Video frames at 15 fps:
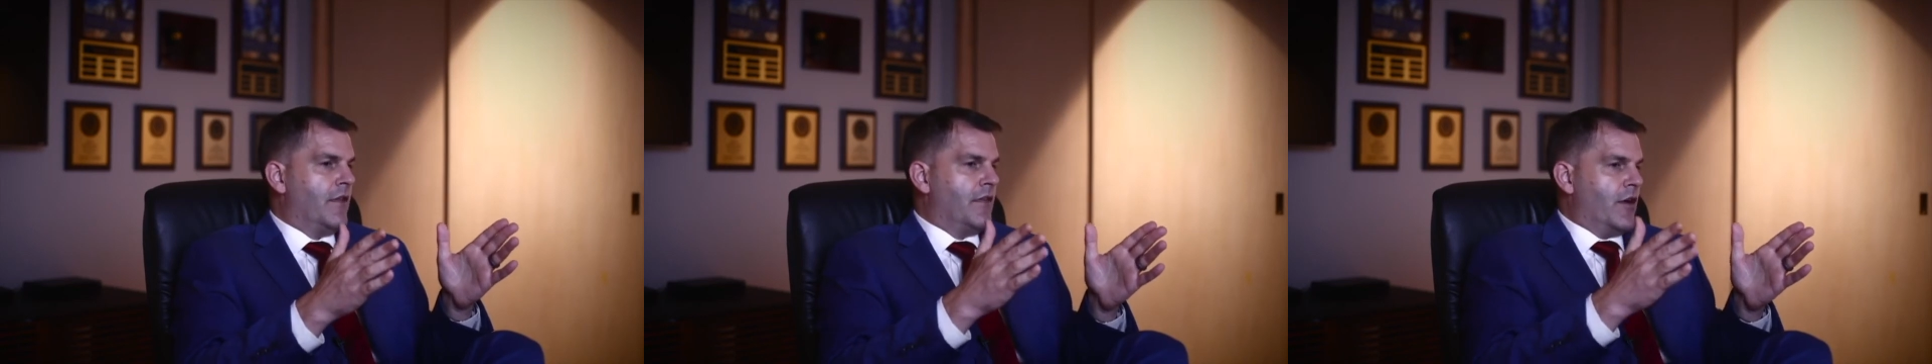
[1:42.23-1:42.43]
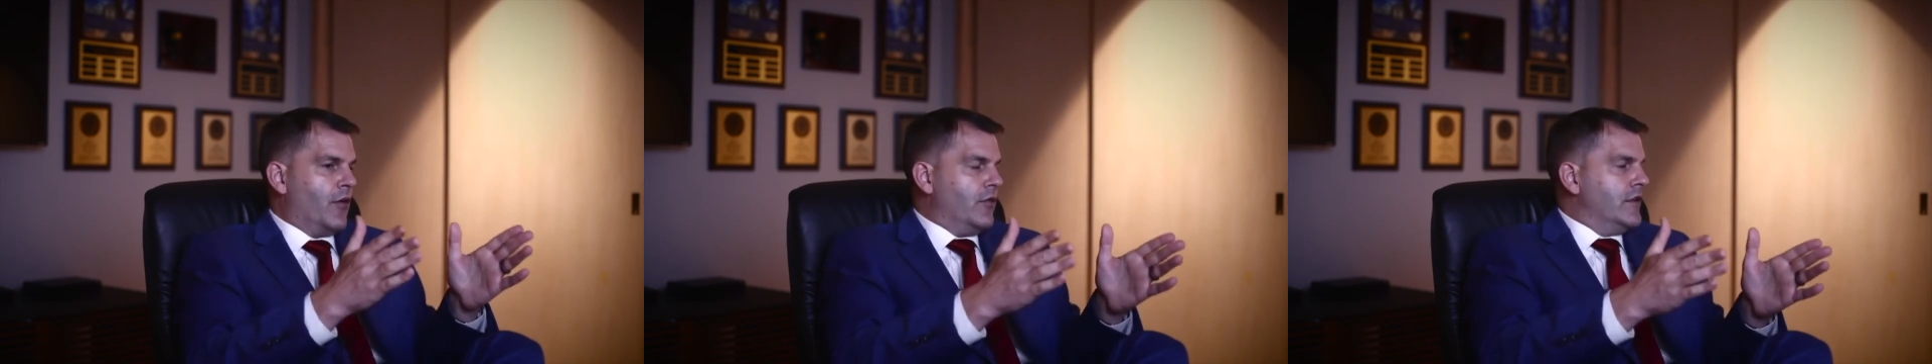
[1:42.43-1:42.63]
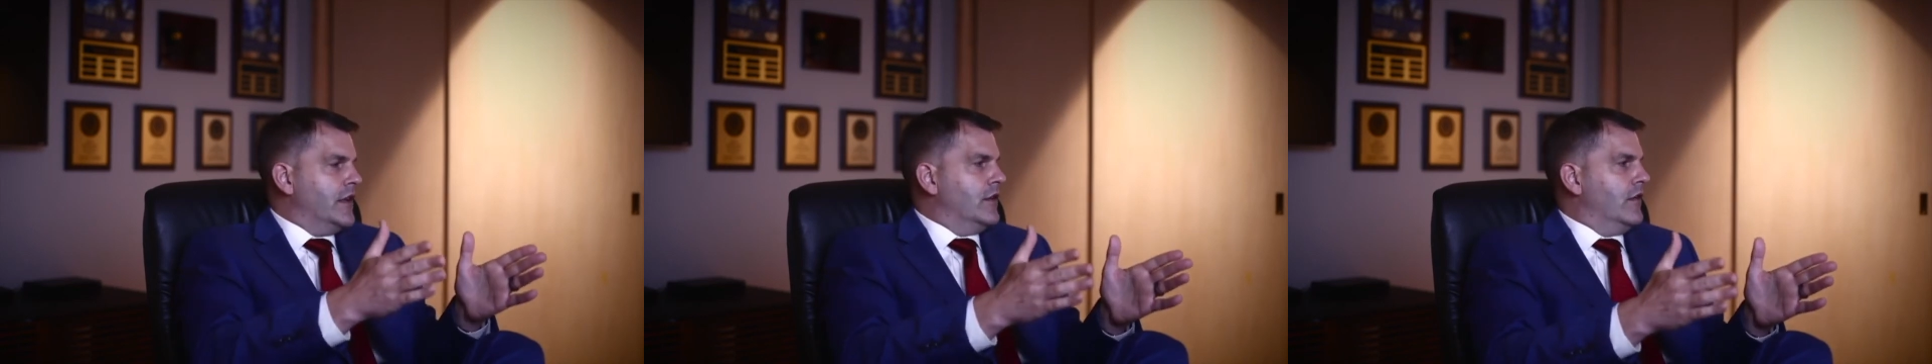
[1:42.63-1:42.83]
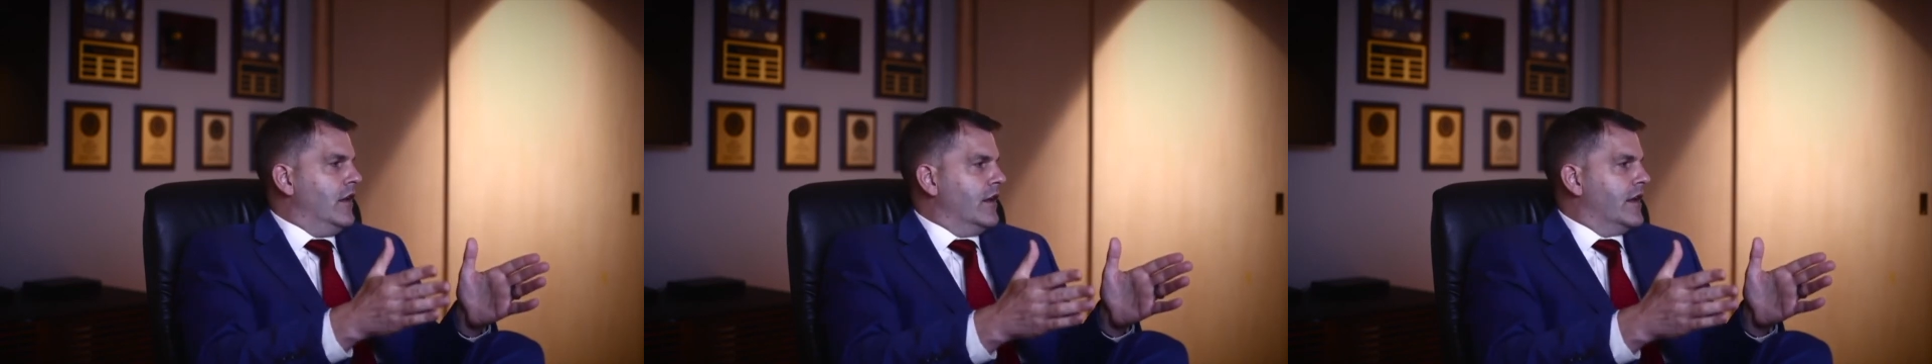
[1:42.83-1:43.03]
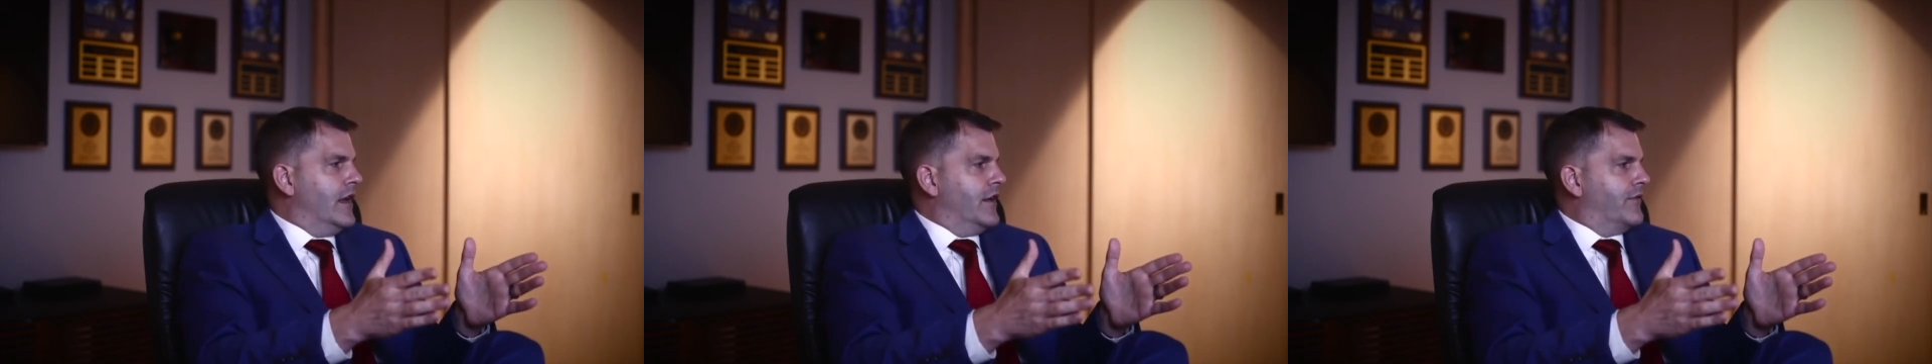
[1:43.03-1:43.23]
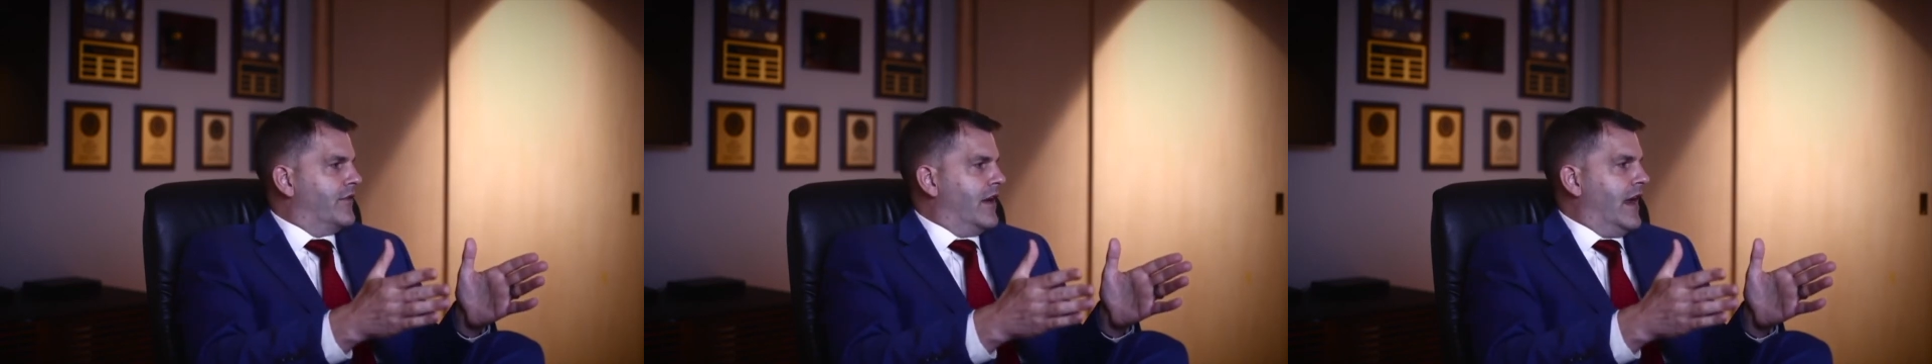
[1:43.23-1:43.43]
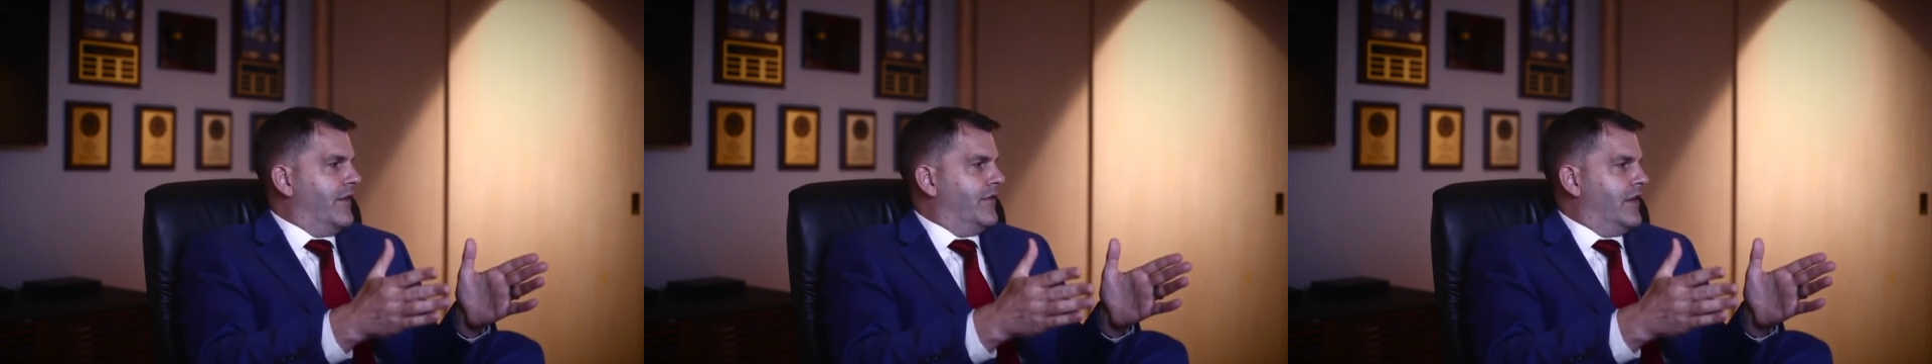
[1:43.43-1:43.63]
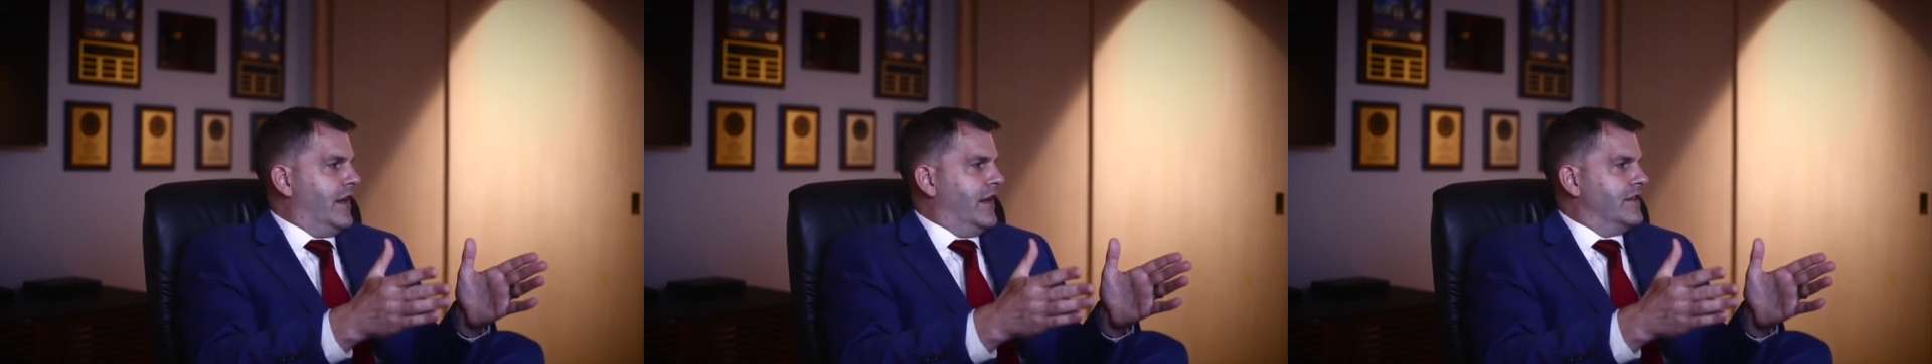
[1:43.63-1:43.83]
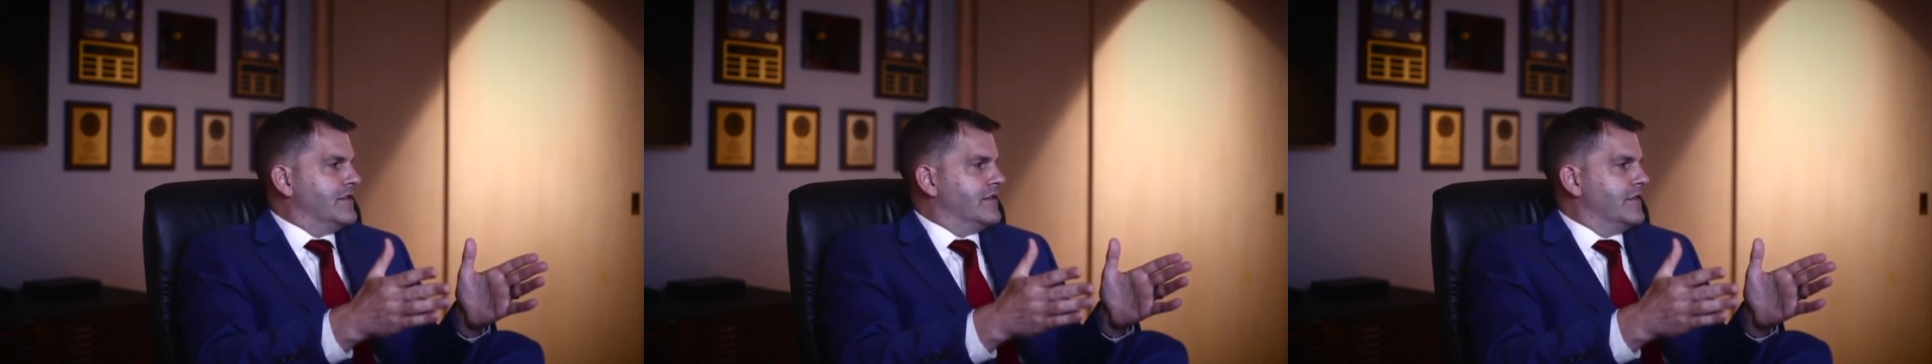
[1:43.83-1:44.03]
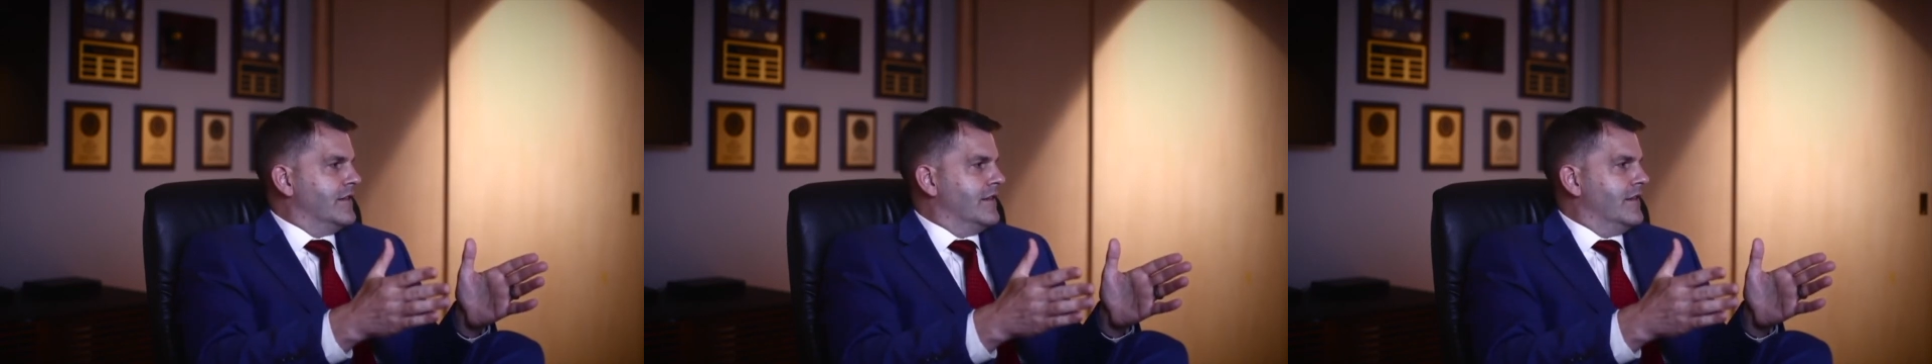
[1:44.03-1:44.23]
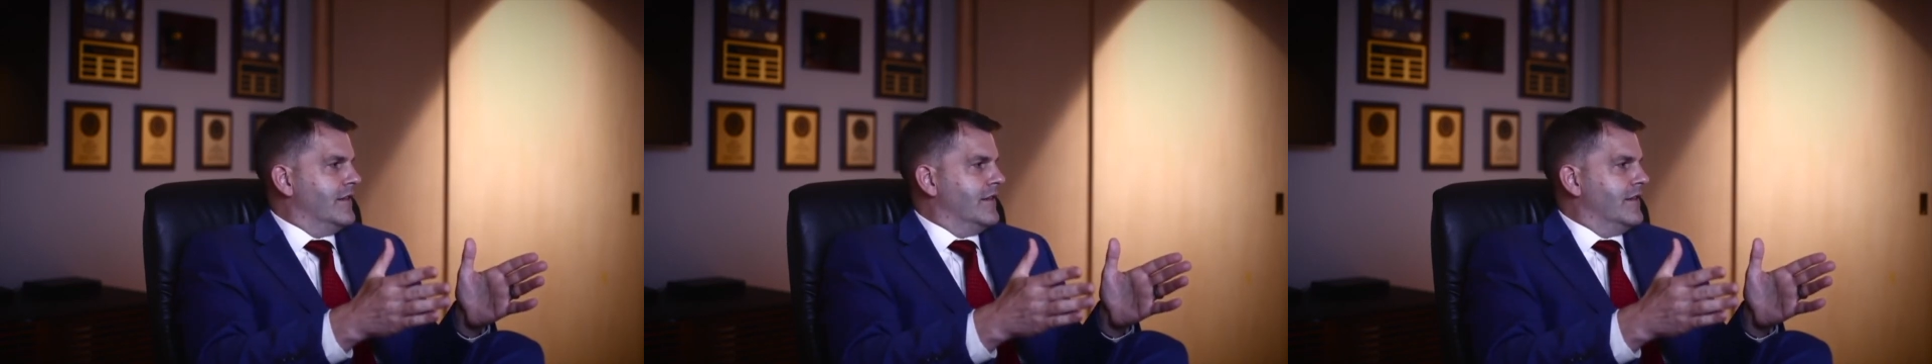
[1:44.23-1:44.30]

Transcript: they're only looking for evidence